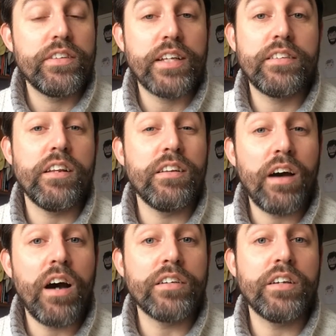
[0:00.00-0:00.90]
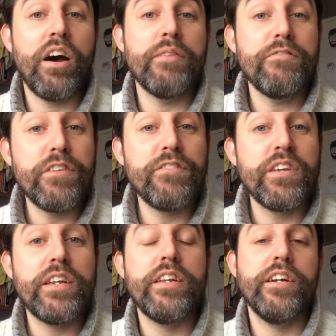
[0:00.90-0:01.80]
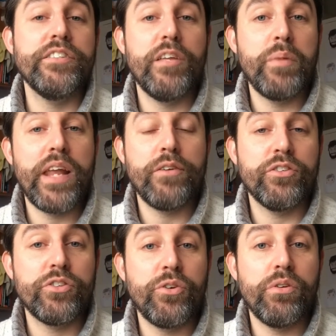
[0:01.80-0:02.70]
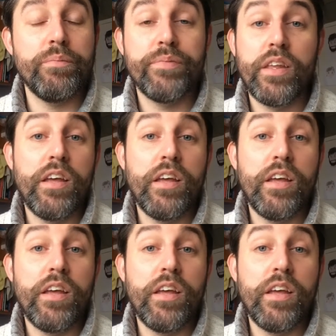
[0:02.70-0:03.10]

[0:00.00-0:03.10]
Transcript: That's a long time. 15 years they've been out of school.